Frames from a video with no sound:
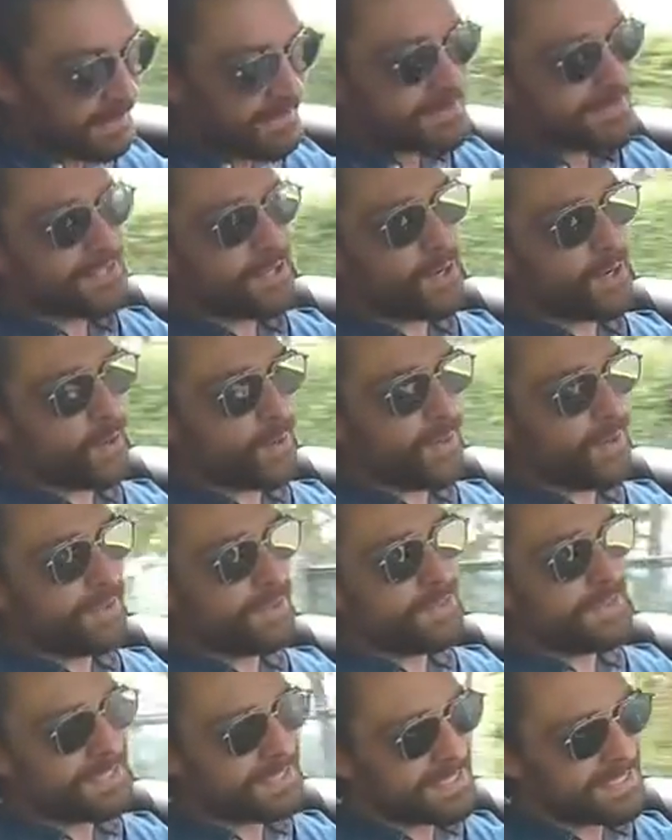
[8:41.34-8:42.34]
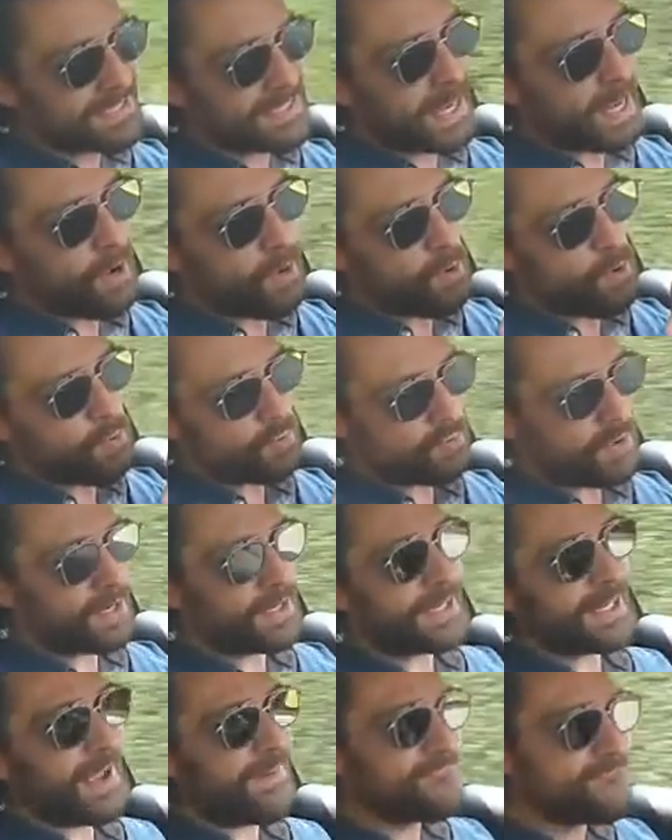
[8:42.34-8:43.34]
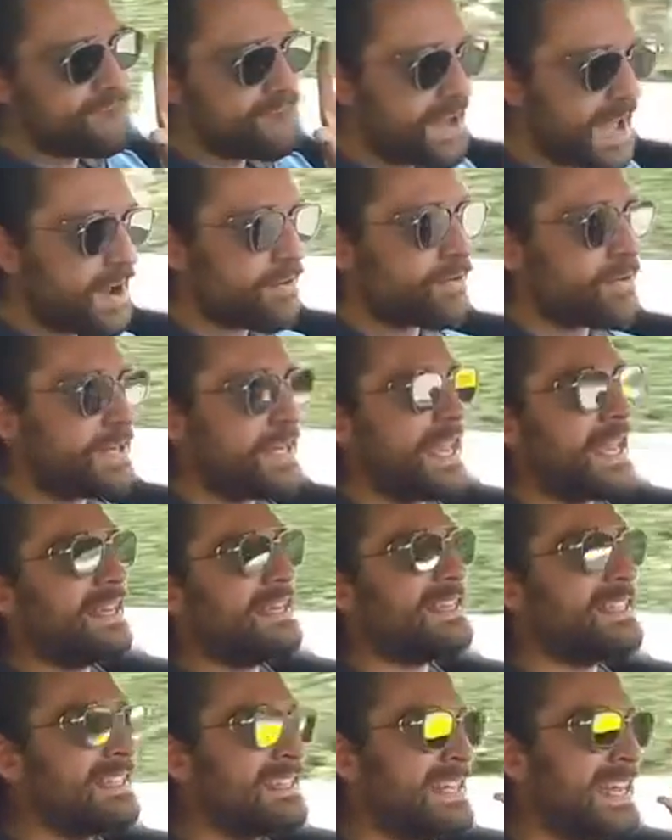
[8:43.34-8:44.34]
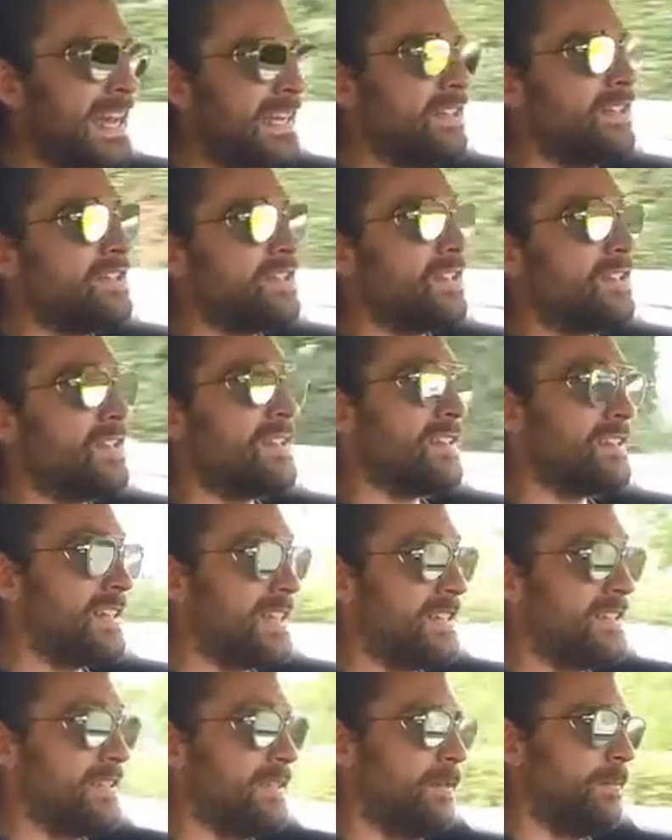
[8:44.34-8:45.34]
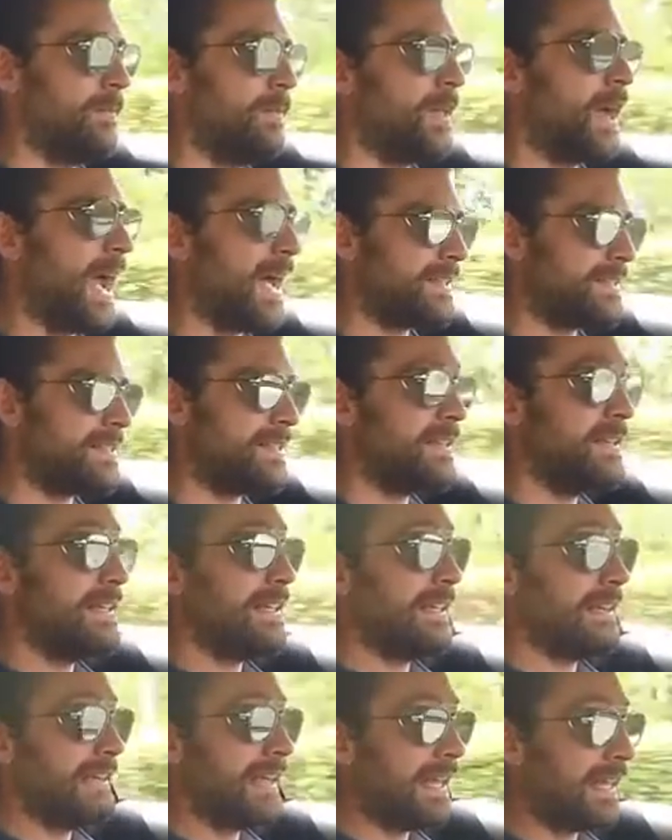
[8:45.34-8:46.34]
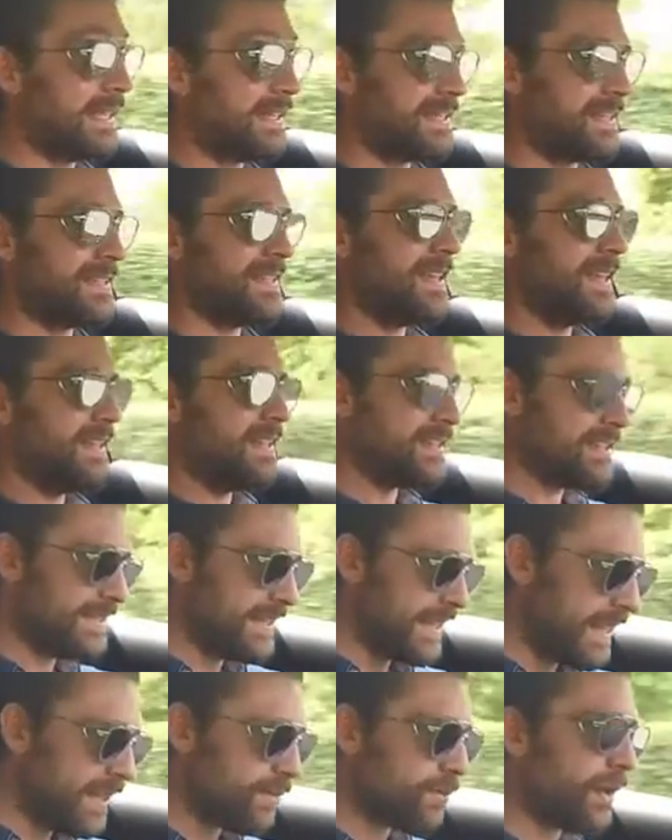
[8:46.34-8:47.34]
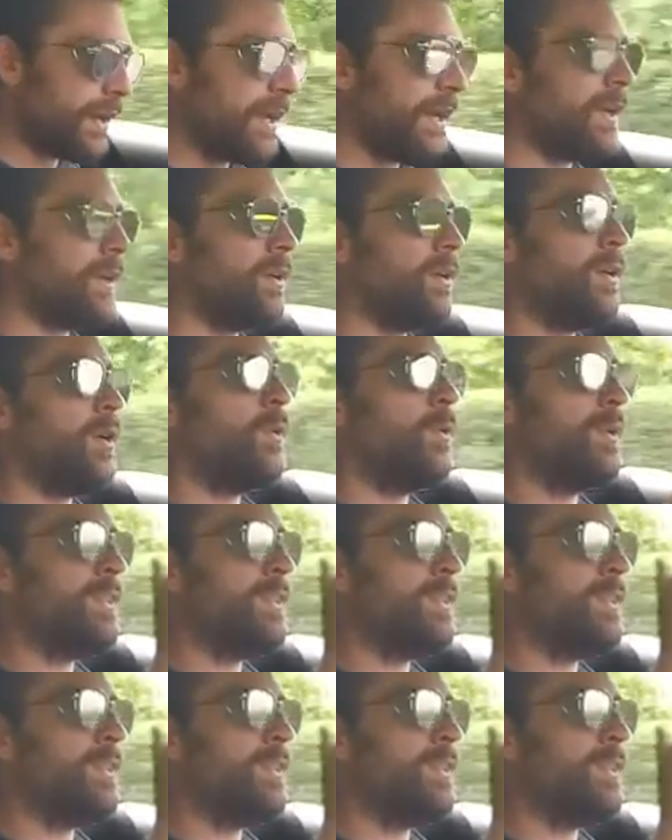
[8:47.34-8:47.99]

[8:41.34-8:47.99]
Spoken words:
So this is now running a very intelligent system that links steering